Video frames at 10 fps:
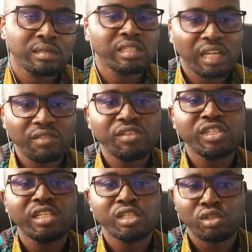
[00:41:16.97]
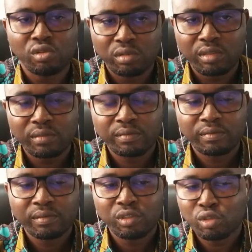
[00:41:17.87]
television is good.
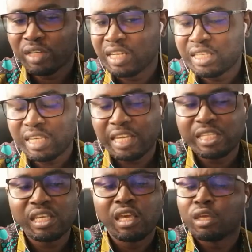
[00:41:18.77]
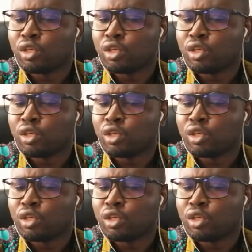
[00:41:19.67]
So in this case,